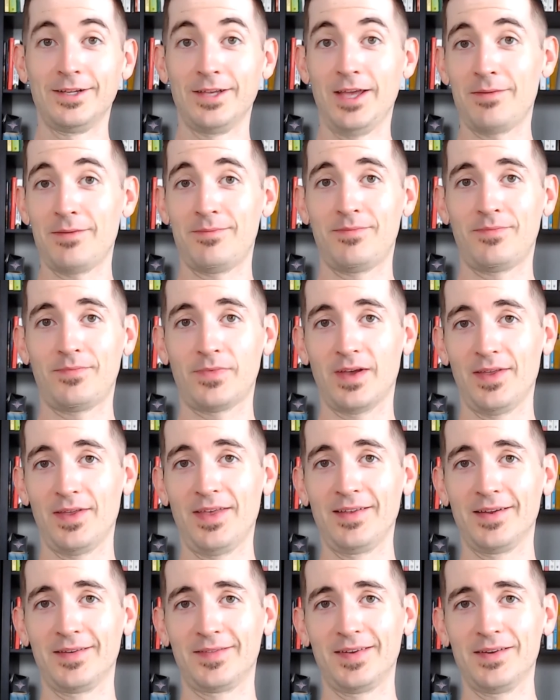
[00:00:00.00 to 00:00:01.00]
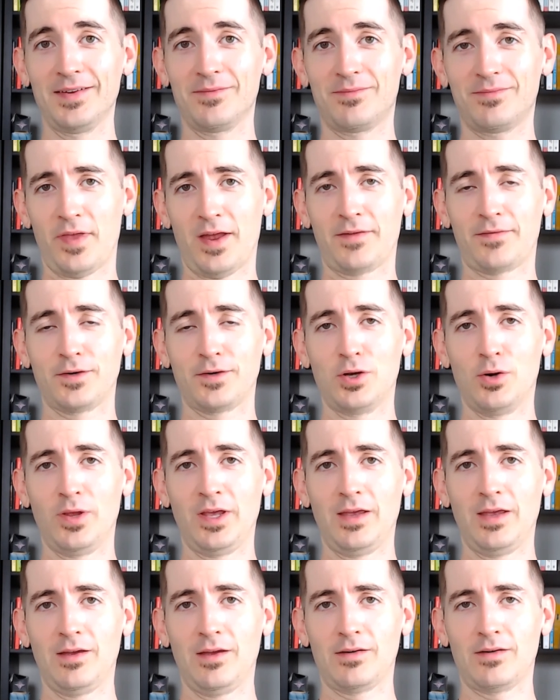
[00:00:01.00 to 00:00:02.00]
Yeah, I think that's it. Thanks for
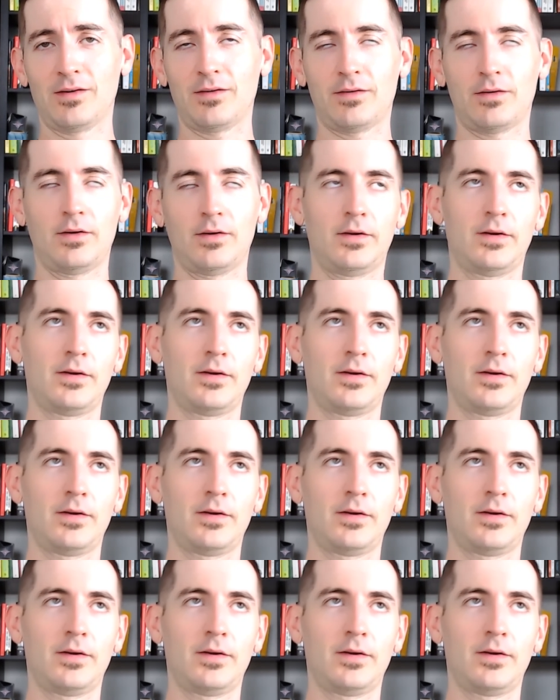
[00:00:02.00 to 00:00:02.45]
tuning in.